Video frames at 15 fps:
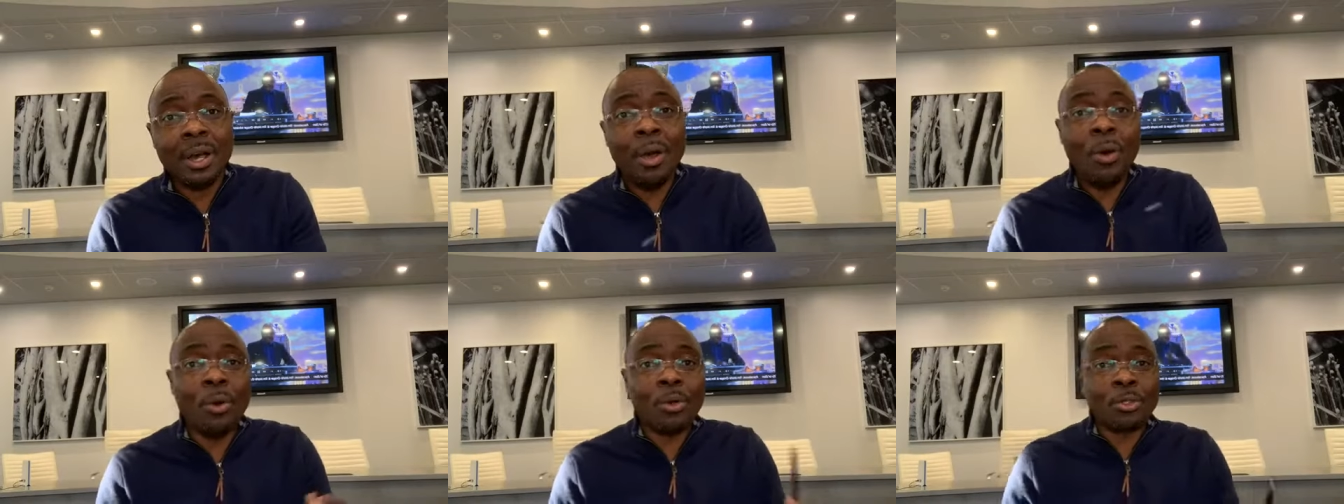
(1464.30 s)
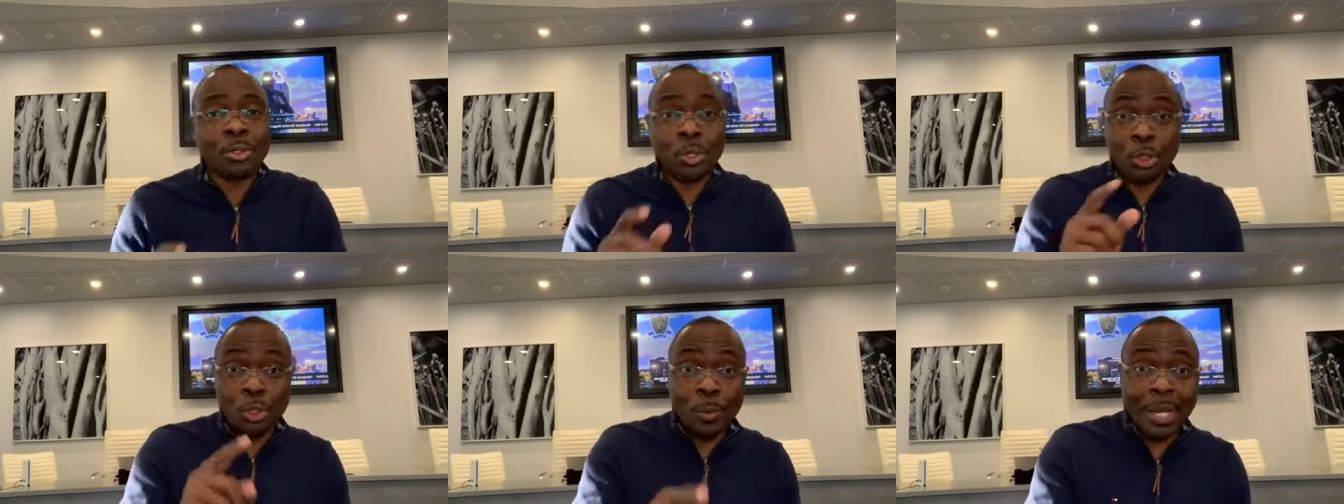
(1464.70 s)
Oh,
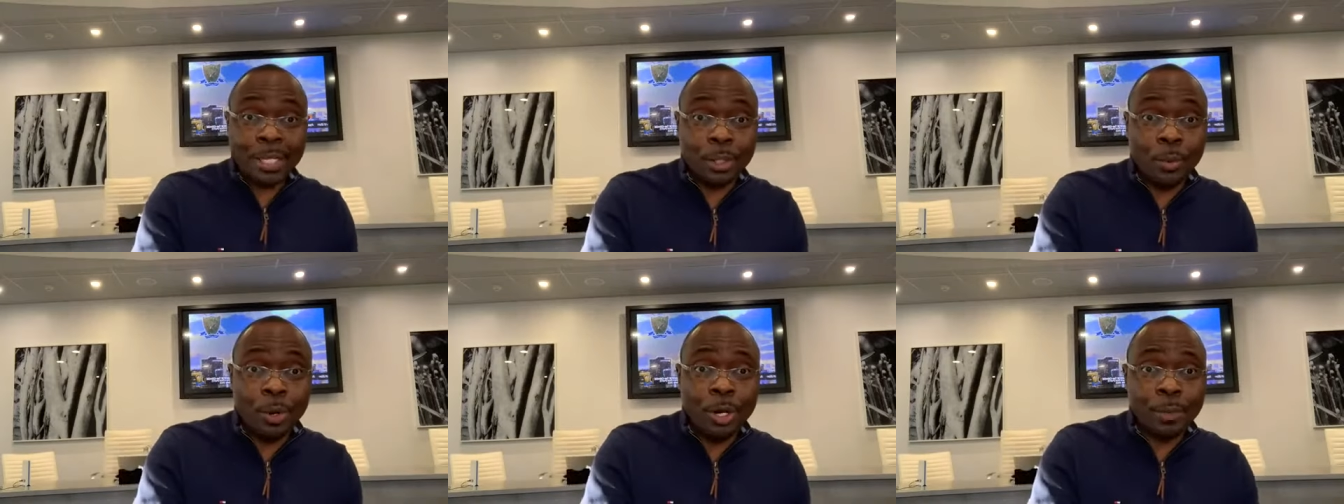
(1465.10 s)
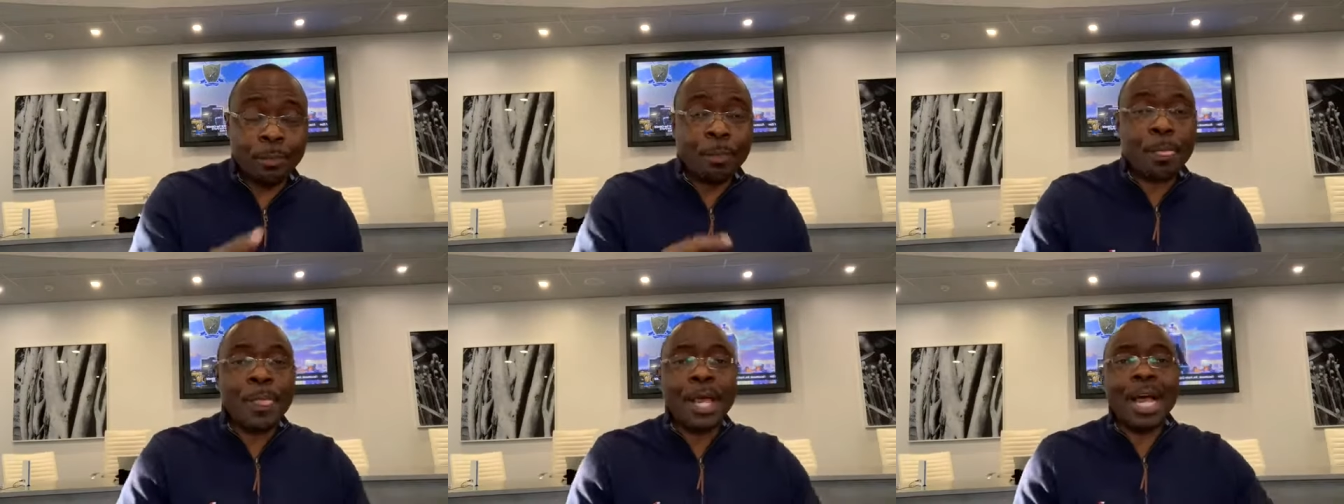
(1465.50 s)
so you are the
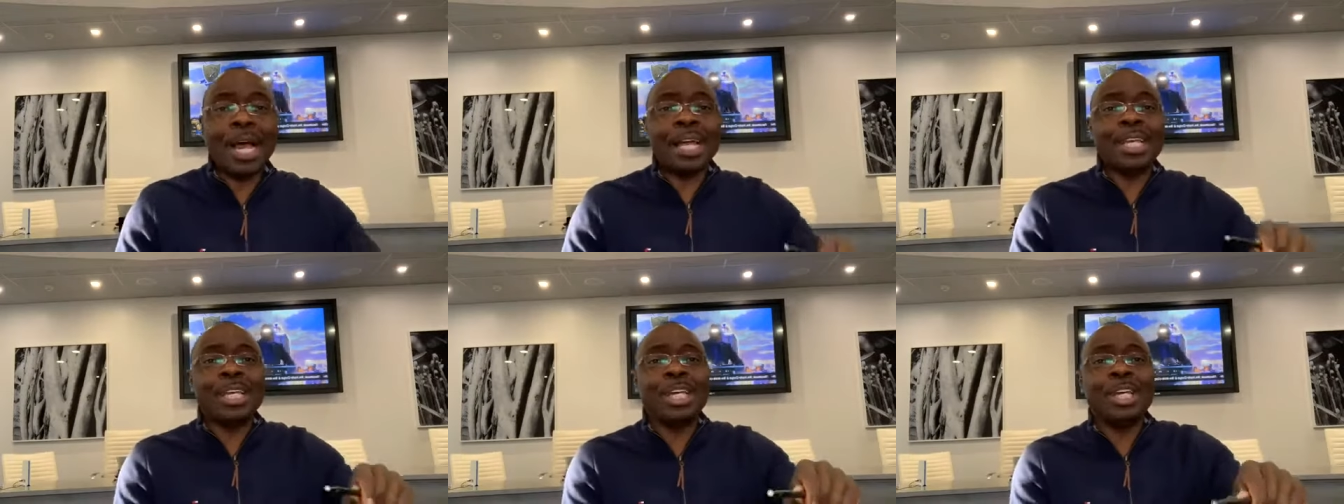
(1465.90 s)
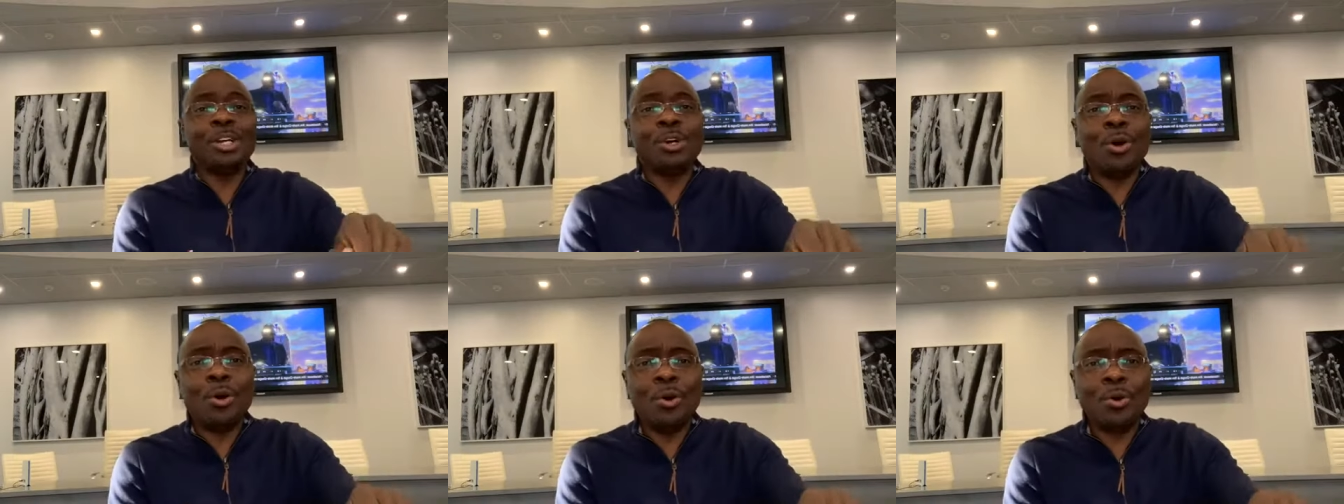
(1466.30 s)
one. And he
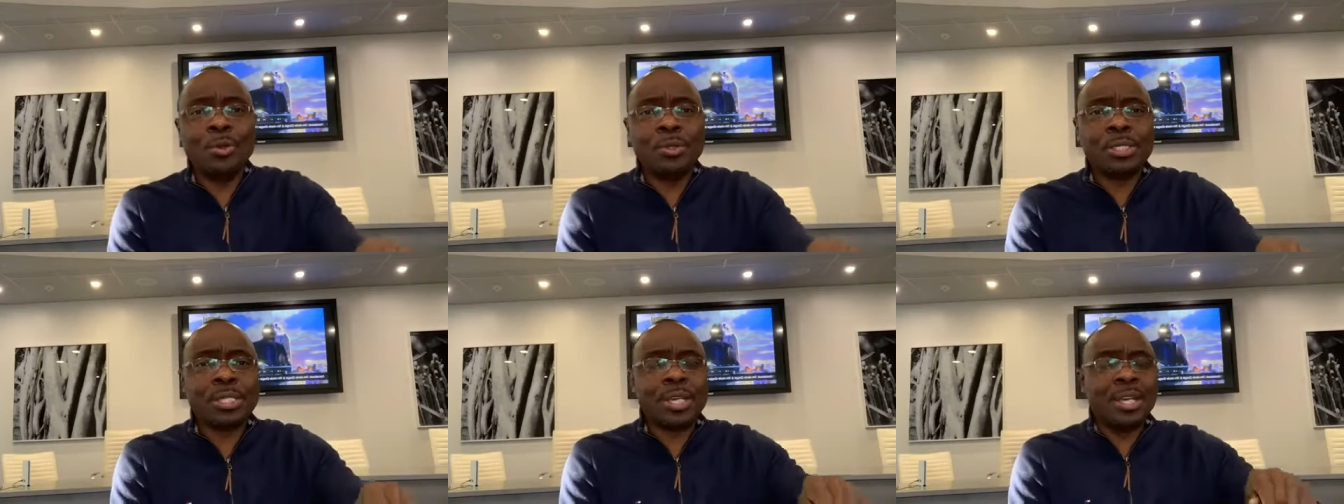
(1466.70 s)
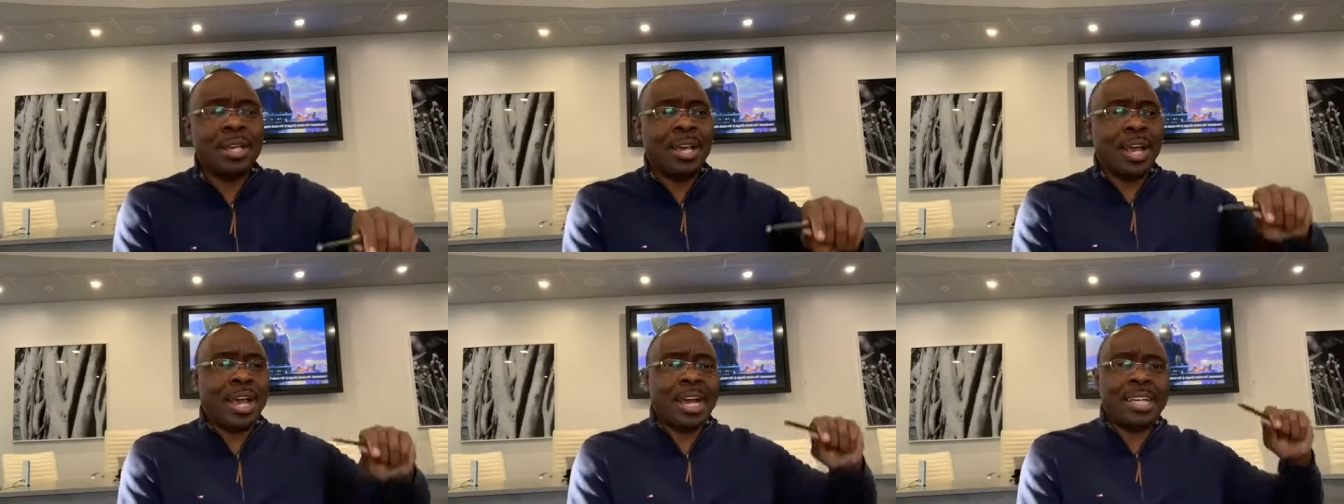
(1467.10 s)
goes
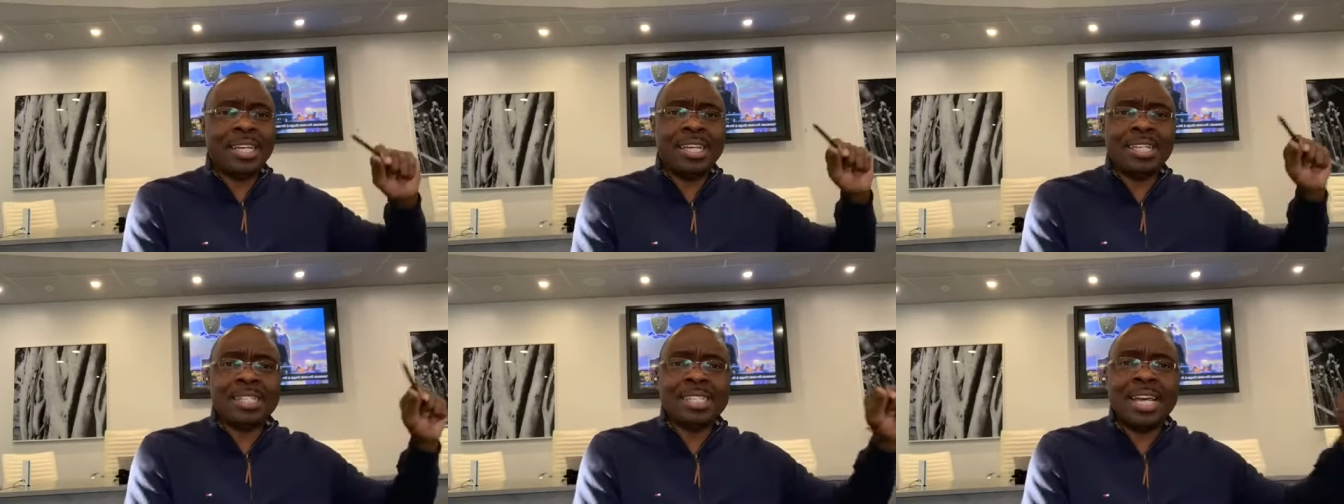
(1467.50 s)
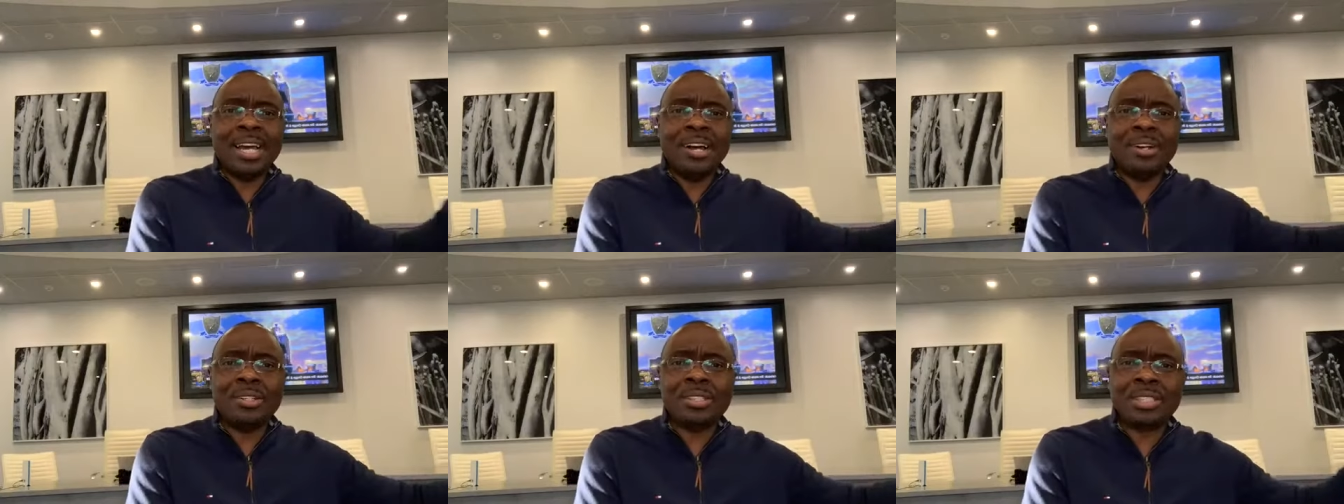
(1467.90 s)
and he
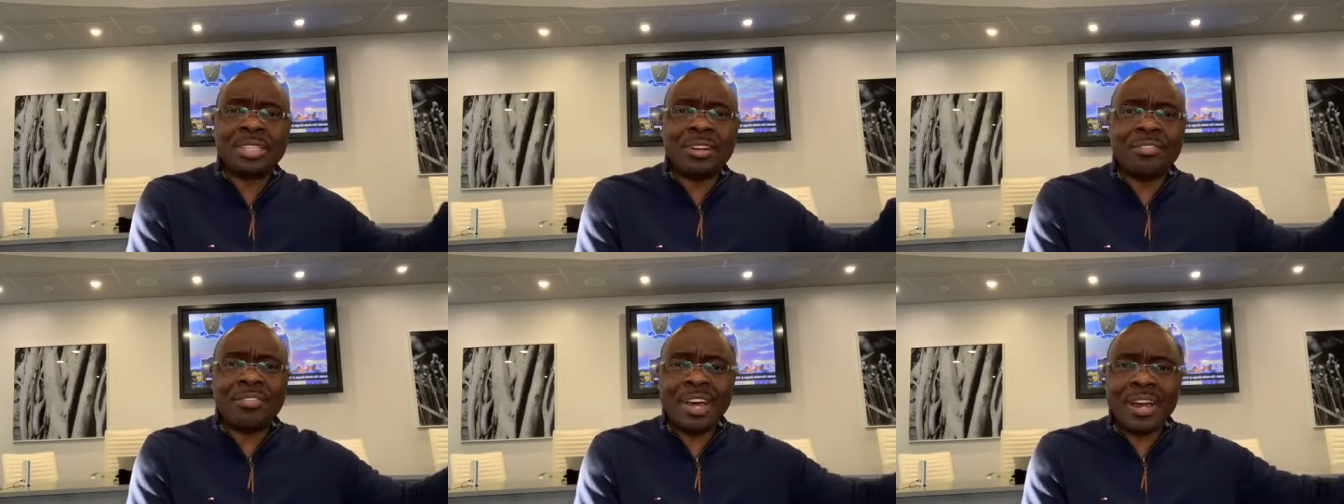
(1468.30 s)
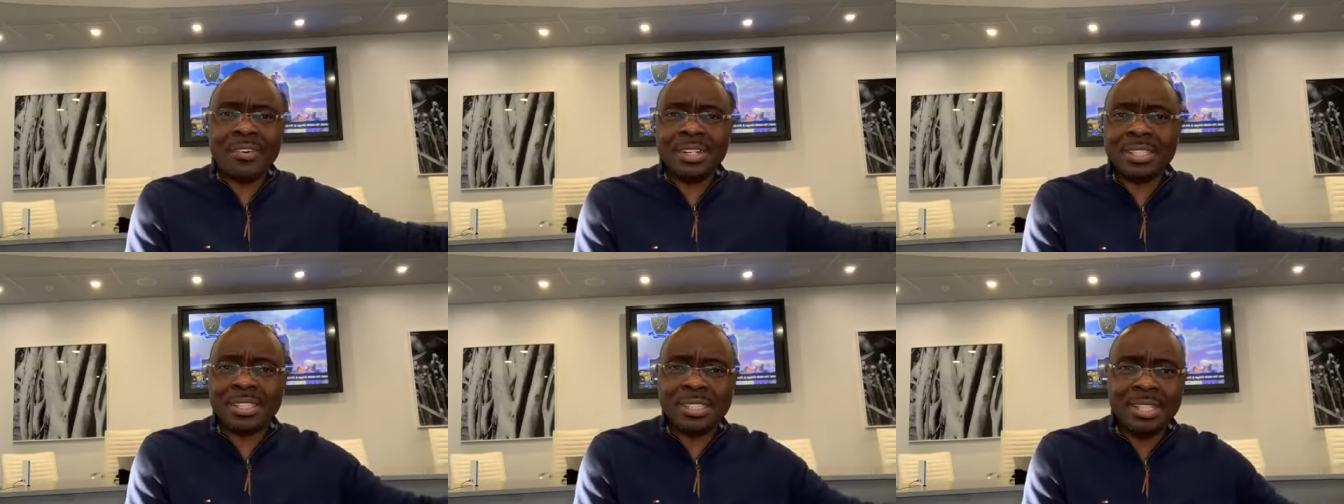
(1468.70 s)
tells the
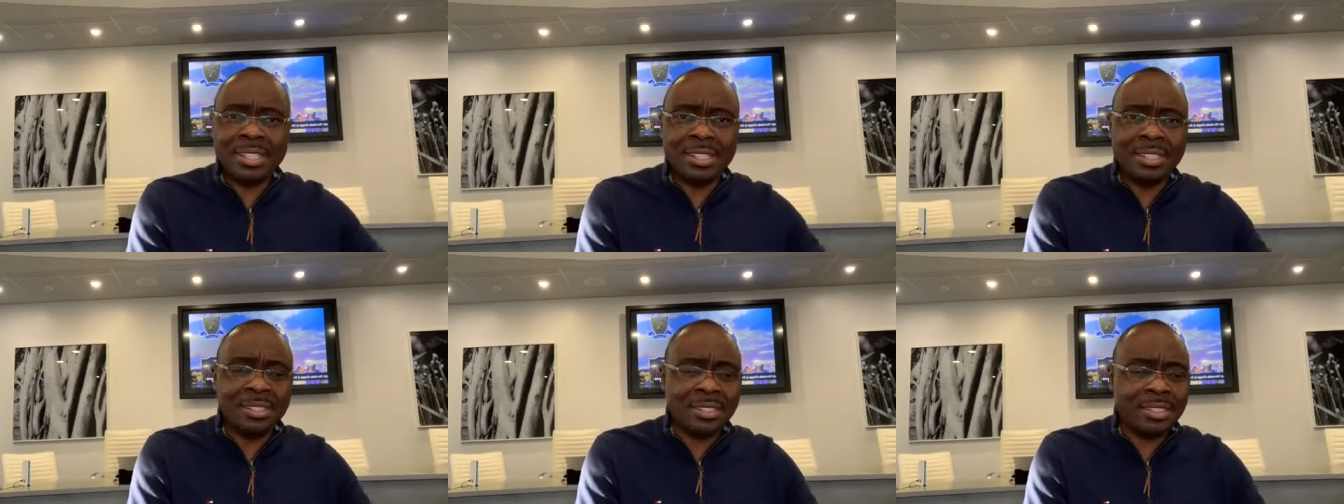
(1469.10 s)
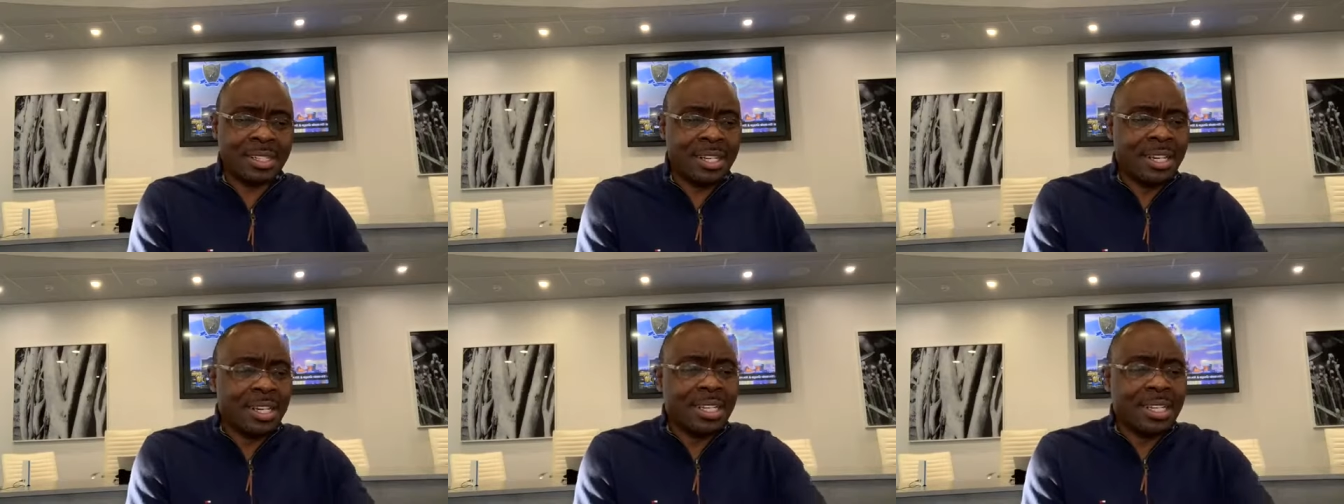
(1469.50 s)
Pharisees.